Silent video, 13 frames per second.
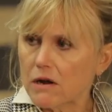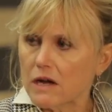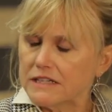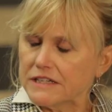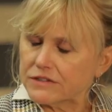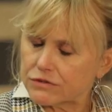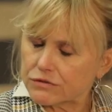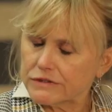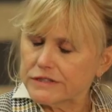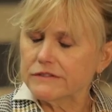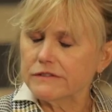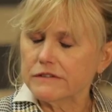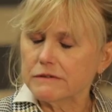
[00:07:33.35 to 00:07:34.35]
an
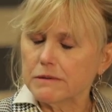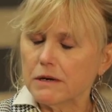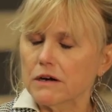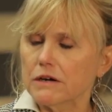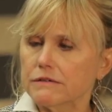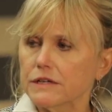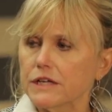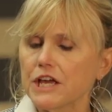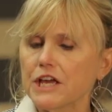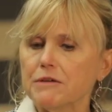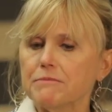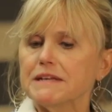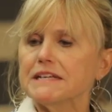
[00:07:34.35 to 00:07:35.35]
intrinsic part of the
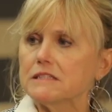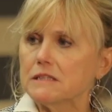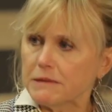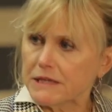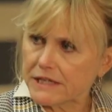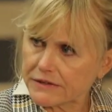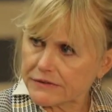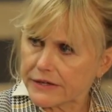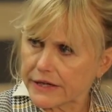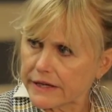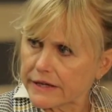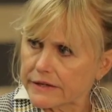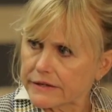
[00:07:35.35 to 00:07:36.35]
game, is to be hit in the
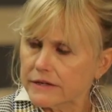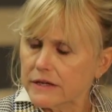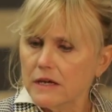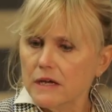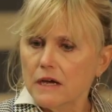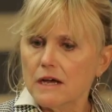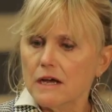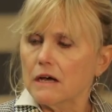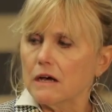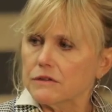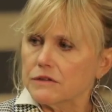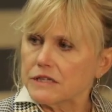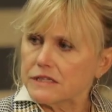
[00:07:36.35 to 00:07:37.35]
head.
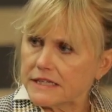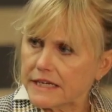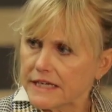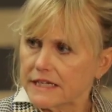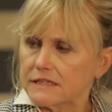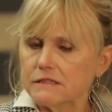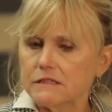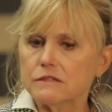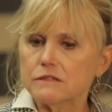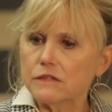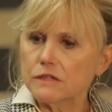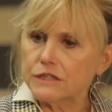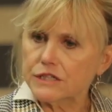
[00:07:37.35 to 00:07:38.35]
These hits, these
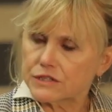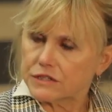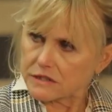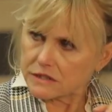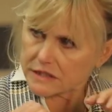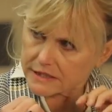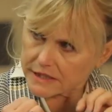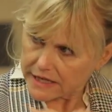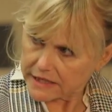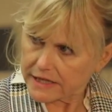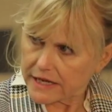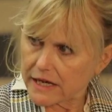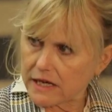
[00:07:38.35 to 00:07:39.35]
collisions, these
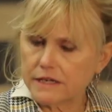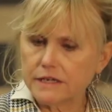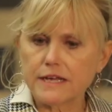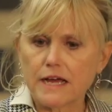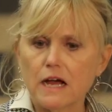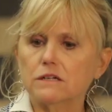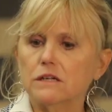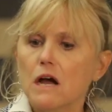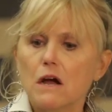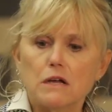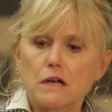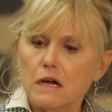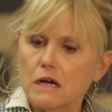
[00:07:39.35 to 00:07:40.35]
head-to-head
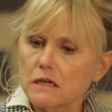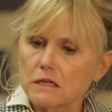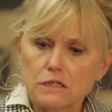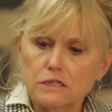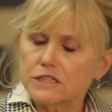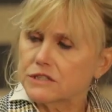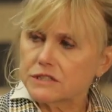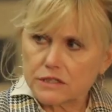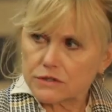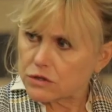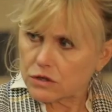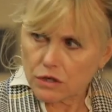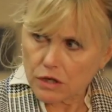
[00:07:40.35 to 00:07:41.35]
collisions
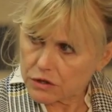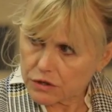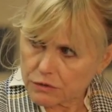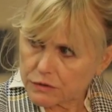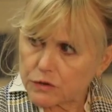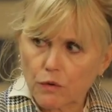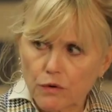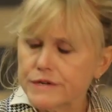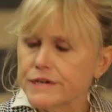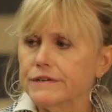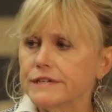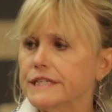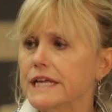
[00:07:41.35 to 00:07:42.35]
that occur with
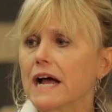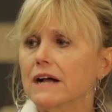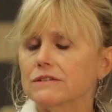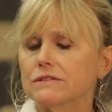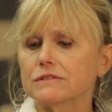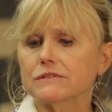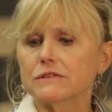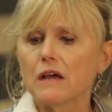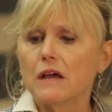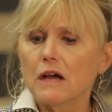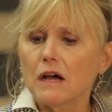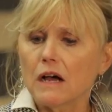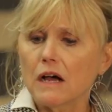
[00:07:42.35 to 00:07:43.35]
ordinary tackles
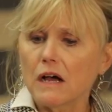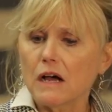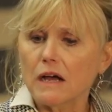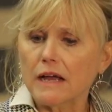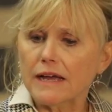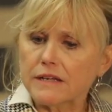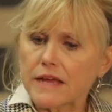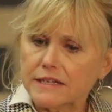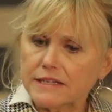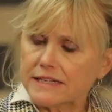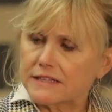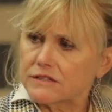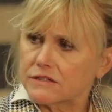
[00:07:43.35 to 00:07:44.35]
and
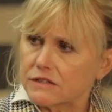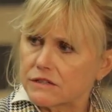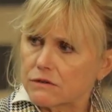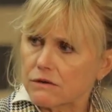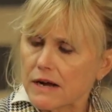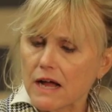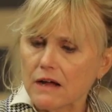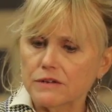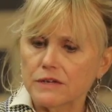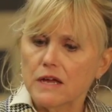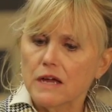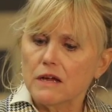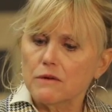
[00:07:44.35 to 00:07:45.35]
hits to the
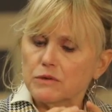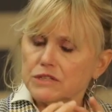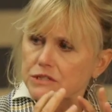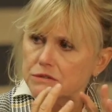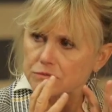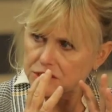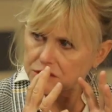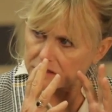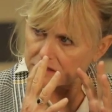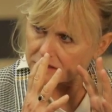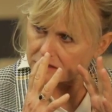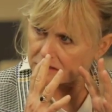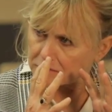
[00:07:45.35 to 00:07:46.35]
ground, which
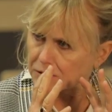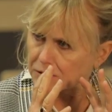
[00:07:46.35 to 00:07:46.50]
is the